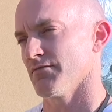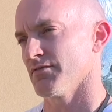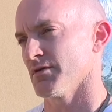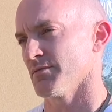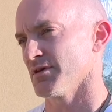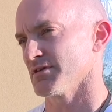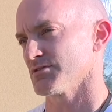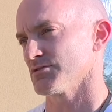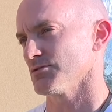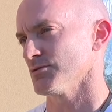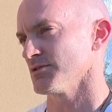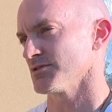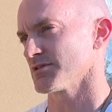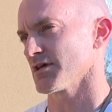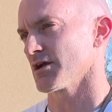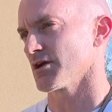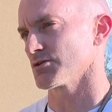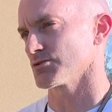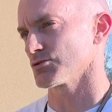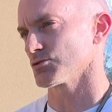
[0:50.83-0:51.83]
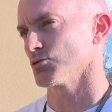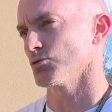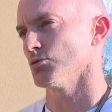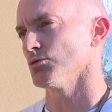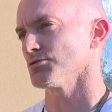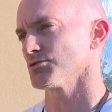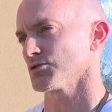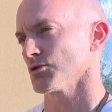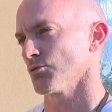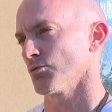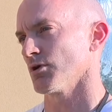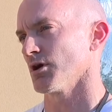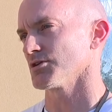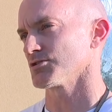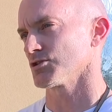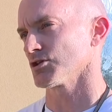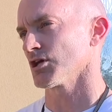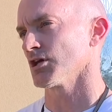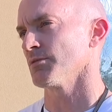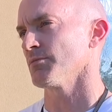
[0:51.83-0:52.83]
them as students at our school, so we're
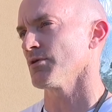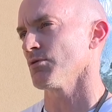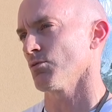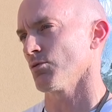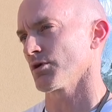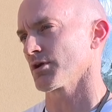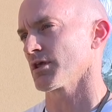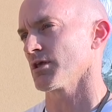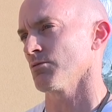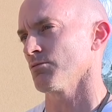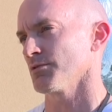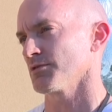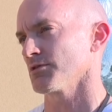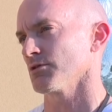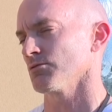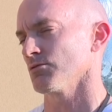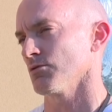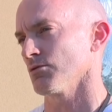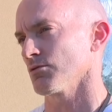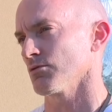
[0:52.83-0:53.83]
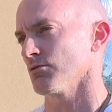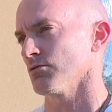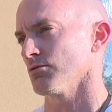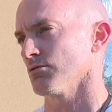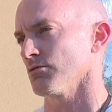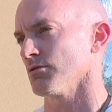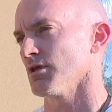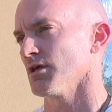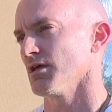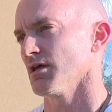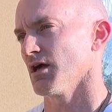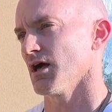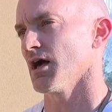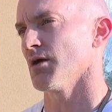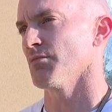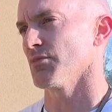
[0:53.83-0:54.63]
also going to be working with the local uh,